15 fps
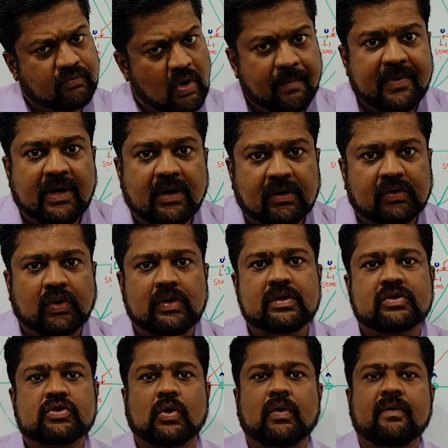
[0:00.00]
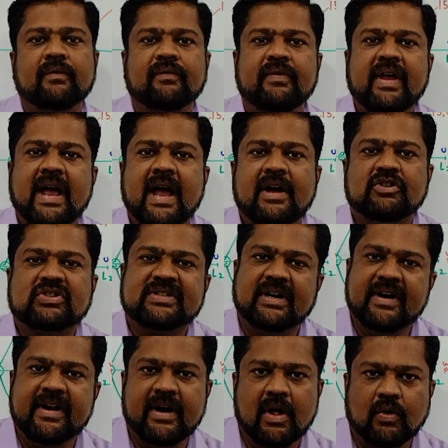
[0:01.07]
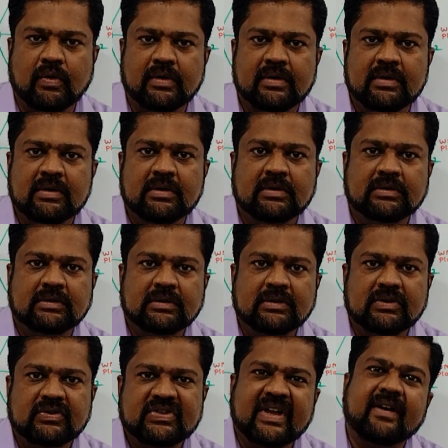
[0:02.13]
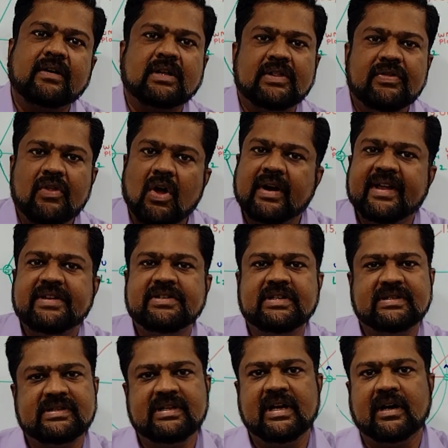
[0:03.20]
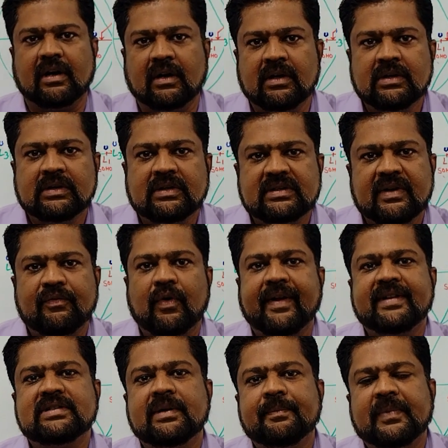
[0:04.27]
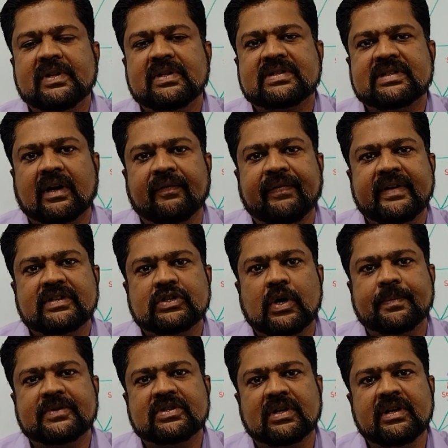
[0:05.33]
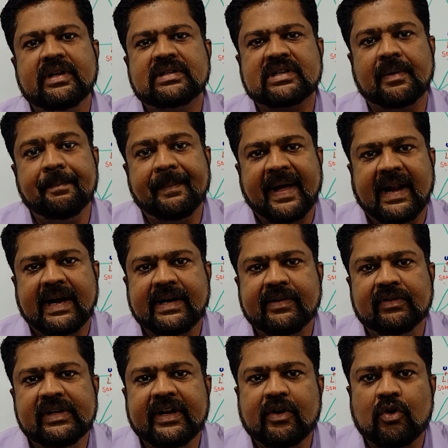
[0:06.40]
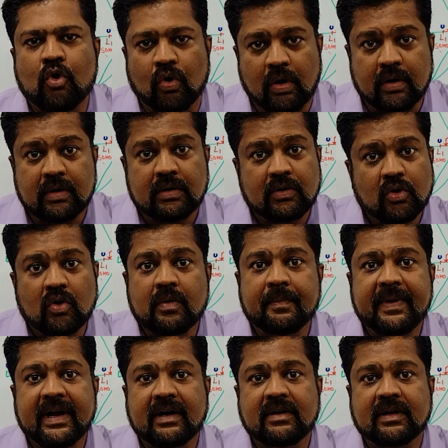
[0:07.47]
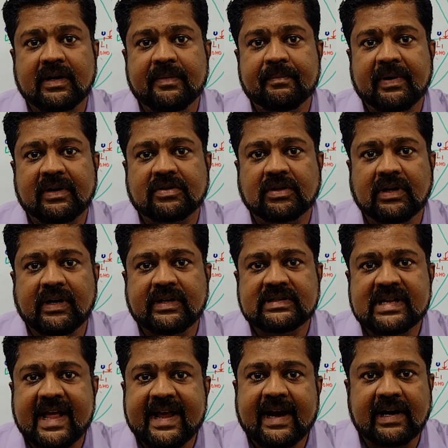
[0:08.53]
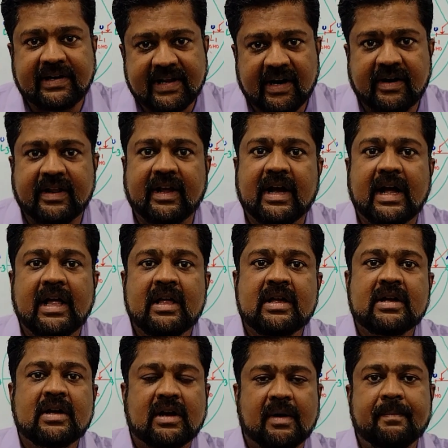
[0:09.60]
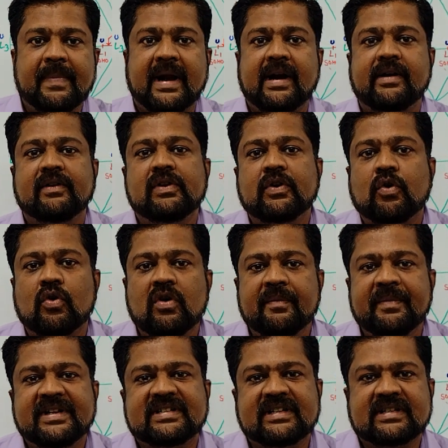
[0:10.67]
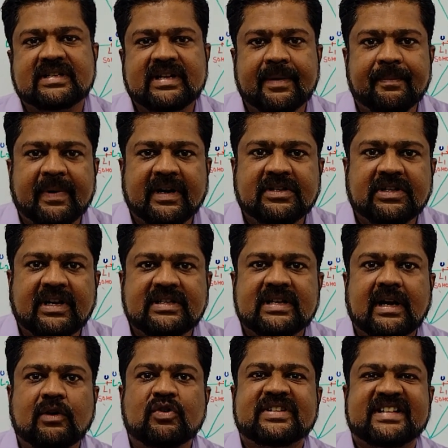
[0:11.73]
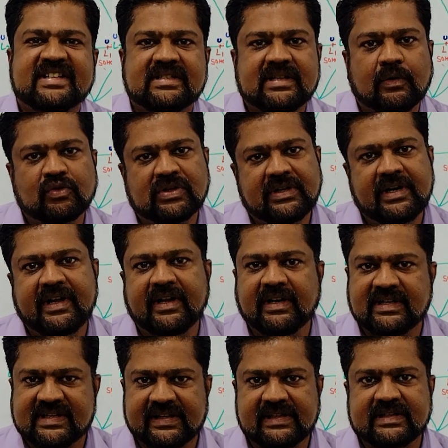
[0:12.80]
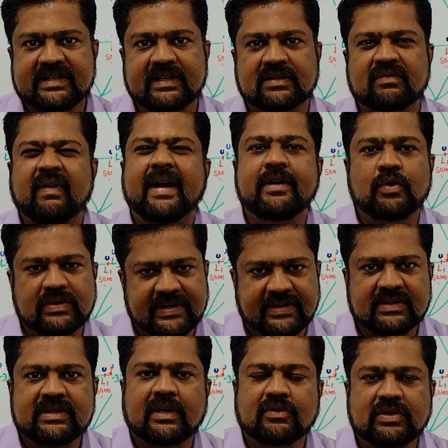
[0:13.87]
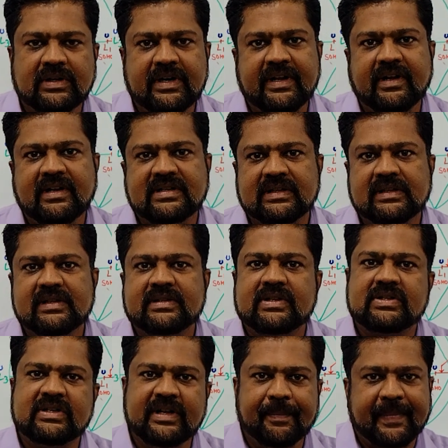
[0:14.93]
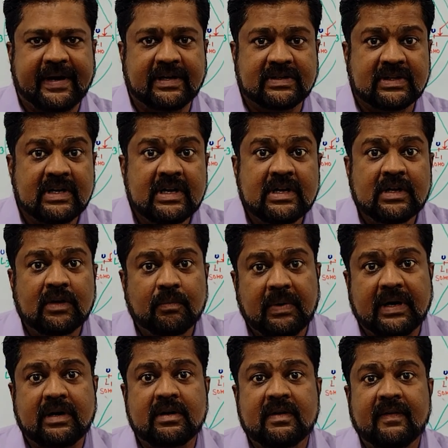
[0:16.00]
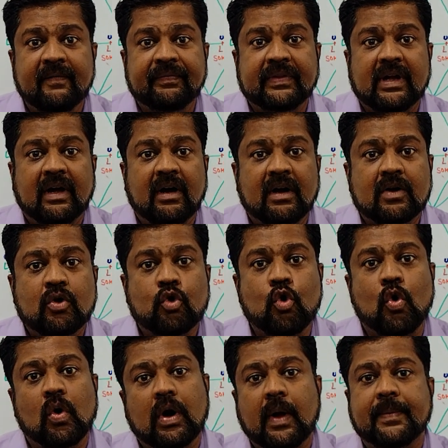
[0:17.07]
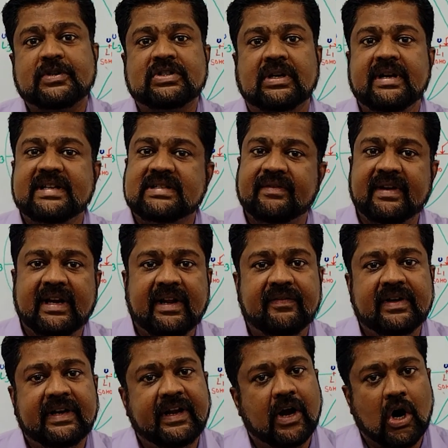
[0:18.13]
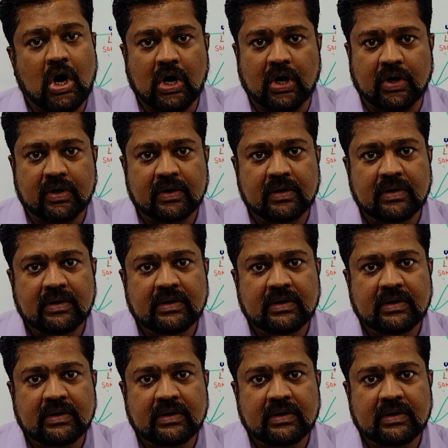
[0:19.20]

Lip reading: From Earth also, we have studied out. Certain knowledge is there. So for example, surface of Sun is comparatively cold. Don't be under impression, it is like Antarctica. Comparatively cold means its temperature is around 6000 degrees Celsius, 5 to 6000 degrees Celsius, depends. But core of Sun is very, very hot.